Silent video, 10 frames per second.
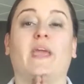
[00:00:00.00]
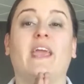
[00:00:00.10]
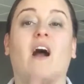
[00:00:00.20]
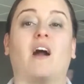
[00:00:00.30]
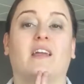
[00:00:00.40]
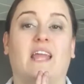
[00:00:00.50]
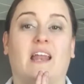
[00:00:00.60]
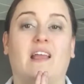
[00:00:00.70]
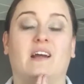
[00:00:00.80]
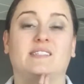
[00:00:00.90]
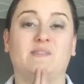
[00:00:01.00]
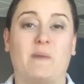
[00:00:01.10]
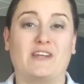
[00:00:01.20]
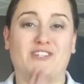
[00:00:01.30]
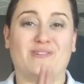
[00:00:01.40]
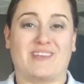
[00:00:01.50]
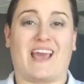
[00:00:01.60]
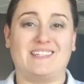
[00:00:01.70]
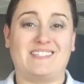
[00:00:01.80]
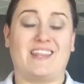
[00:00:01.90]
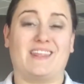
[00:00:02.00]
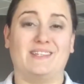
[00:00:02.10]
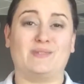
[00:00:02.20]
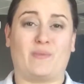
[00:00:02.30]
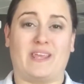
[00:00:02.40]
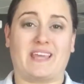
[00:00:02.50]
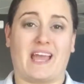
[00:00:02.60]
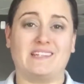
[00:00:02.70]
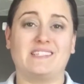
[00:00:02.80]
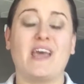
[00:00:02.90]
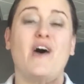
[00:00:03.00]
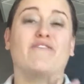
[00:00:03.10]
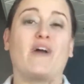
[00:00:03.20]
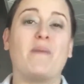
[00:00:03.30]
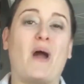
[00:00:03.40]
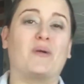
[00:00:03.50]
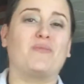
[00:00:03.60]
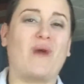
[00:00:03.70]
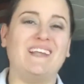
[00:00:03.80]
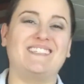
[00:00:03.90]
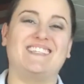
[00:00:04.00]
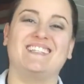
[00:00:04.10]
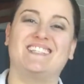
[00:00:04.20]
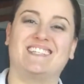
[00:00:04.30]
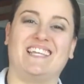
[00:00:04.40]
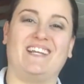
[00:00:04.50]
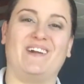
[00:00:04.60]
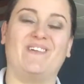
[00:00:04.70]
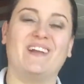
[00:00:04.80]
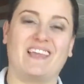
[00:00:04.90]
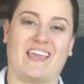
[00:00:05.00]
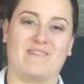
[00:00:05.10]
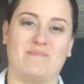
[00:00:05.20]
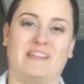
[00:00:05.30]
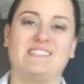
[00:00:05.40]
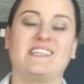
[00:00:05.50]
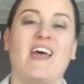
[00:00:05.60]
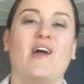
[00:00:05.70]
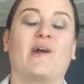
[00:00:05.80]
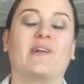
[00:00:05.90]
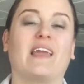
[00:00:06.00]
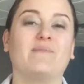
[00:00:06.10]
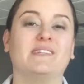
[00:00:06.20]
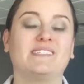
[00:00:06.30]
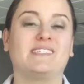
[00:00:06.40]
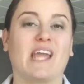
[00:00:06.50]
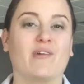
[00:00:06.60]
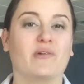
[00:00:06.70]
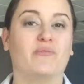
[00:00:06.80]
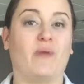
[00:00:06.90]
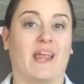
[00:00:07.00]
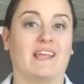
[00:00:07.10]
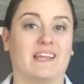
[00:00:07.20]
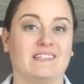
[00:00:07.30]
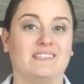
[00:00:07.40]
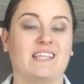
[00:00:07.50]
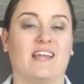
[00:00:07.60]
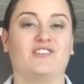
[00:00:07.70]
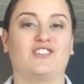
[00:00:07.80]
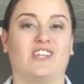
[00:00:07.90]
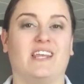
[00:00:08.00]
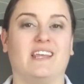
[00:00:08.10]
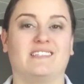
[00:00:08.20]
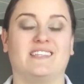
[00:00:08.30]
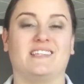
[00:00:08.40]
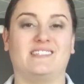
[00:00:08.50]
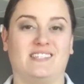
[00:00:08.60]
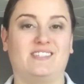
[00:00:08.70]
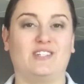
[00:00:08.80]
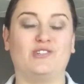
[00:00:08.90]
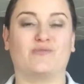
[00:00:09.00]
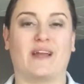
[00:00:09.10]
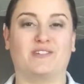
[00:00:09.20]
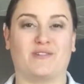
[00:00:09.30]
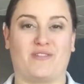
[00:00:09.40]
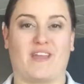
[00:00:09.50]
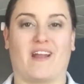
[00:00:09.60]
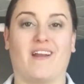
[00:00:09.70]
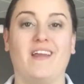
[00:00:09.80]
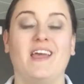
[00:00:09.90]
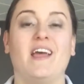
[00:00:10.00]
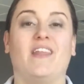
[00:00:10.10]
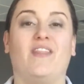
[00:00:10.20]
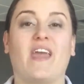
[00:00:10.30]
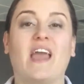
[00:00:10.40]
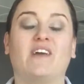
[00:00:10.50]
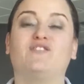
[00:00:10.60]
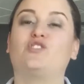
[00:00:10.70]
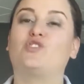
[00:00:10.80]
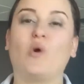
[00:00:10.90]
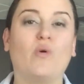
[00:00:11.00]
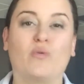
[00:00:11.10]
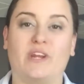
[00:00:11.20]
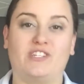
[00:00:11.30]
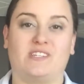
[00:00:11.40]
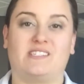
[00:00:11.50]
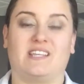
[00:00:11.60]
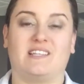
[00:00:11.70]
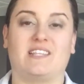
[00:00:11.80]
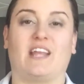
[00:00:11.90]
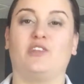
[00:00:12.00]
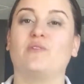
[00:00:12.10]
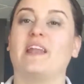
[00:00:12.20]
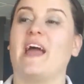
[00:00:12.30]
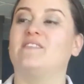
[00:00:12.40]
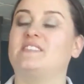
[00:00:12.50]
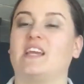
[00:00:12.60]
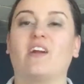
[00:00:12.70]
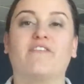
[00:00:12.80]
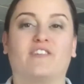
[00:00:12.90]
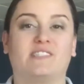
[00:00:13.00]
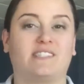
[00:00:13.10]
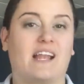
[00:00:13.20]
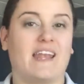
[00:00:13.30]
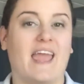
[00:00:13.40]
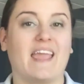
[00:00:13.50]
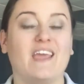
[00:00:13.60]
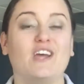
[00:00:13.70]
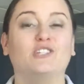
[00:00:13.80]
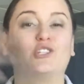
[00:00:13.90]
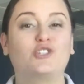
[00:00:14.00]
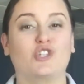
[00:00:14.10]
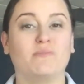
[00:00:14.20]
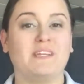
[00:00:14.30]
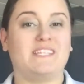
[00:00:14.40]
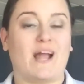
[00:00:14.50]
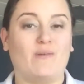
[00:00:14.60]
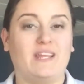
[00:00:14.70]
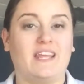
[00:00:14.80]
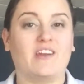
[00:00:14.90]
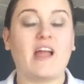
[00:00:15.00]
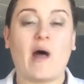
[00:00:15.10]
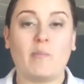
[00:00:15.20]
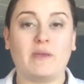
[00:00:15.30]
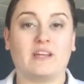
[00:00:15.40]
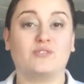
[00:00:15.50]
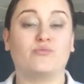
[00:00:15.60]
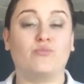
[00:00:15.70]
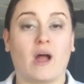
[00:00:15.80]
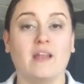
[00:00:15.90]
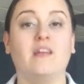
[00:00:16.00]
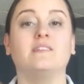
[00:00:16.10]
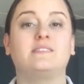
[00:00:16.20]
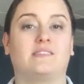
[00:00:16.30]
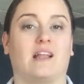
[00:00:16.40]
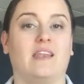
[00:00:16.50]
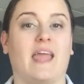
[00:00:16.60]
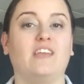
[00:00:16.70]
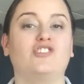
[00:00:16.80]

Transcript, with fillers: We are getting a special guest this weekend from our West Toledo campus. Her name is Sarah Rankins, and she is the assistant director there. They have so graciously said you can have Sarah for Sunday, so she'll be down here helping us run Sunday.